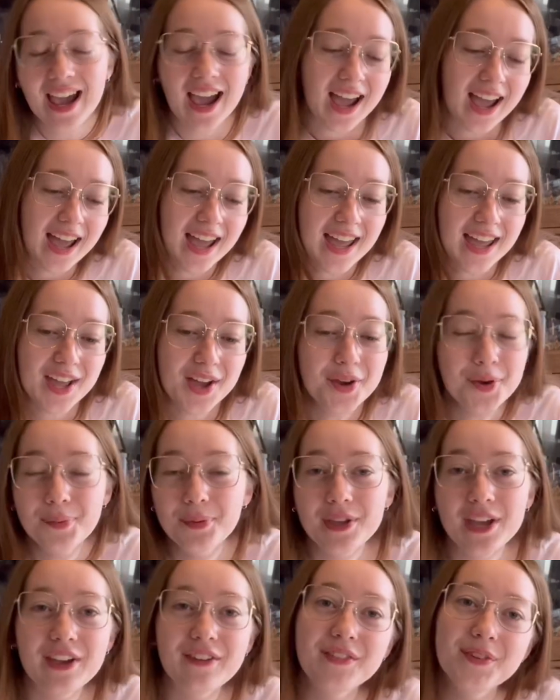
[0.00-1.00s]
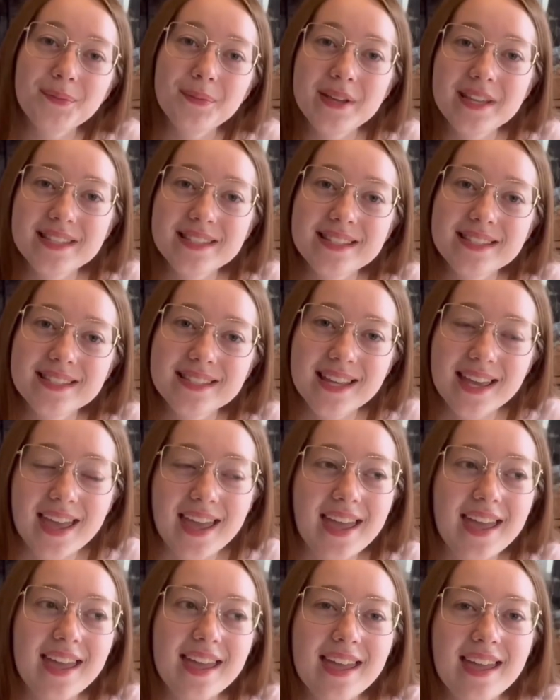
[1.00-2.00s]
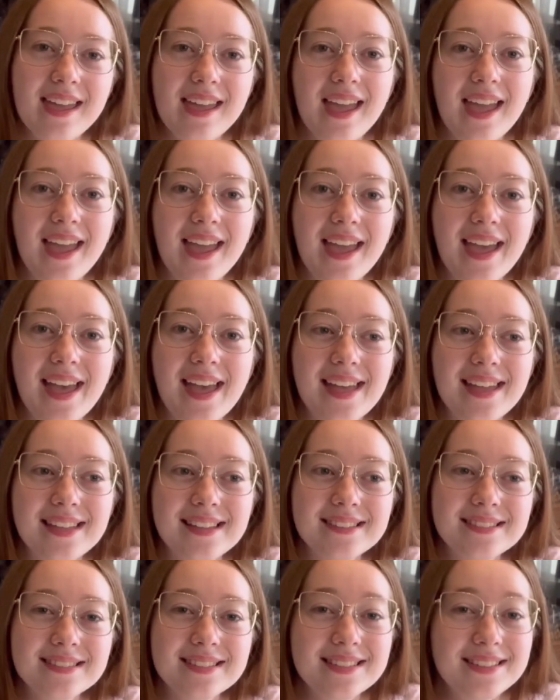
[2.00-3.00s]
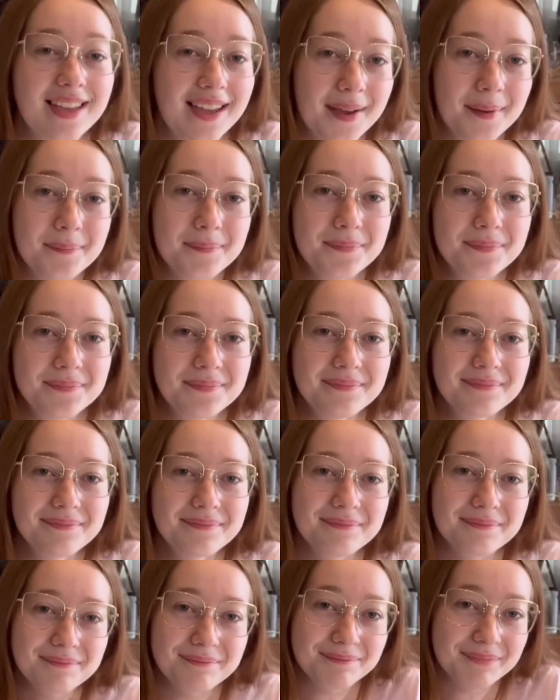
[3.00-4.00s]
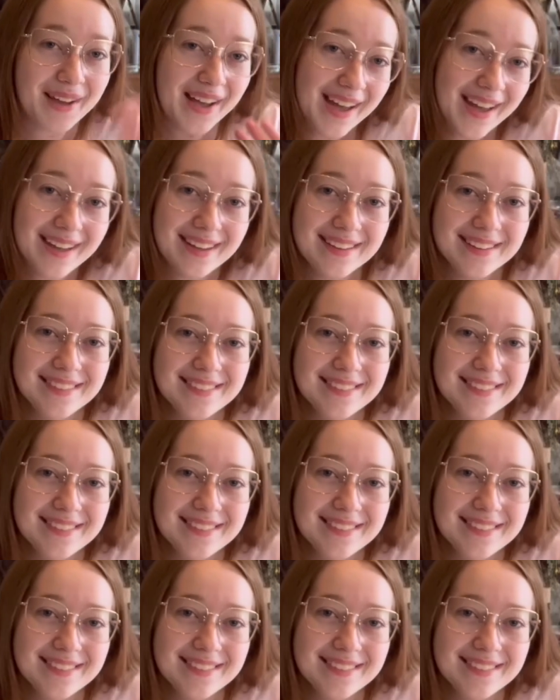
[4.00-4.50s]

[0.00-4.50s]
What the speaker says: I hope you have an amazing day, and yeah, bye.